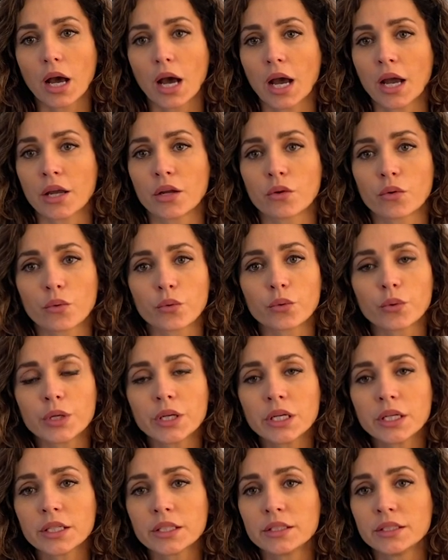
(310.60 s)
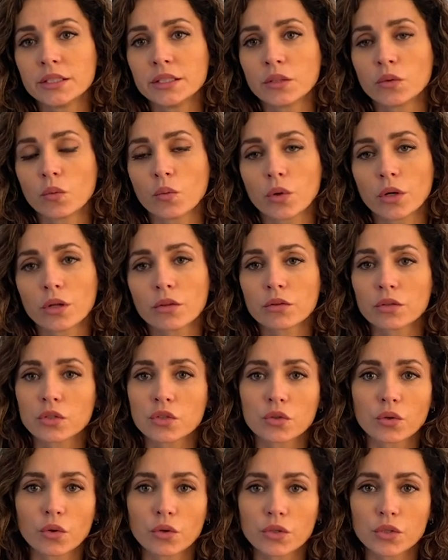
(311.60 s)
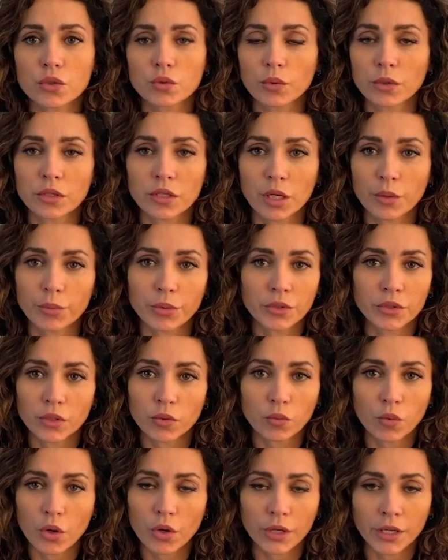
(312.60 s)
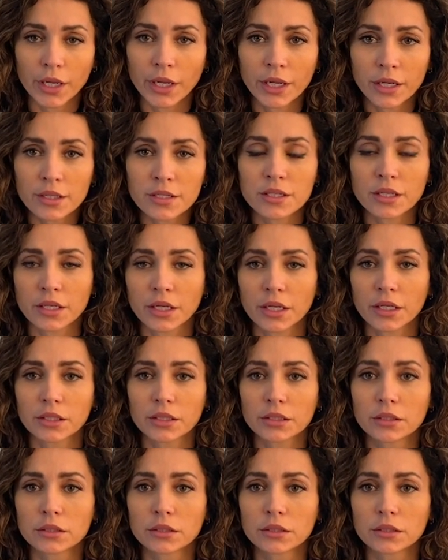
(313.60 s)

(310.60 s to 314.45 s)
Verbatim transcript: I really didn't want this horse to end up in the wrong hands again.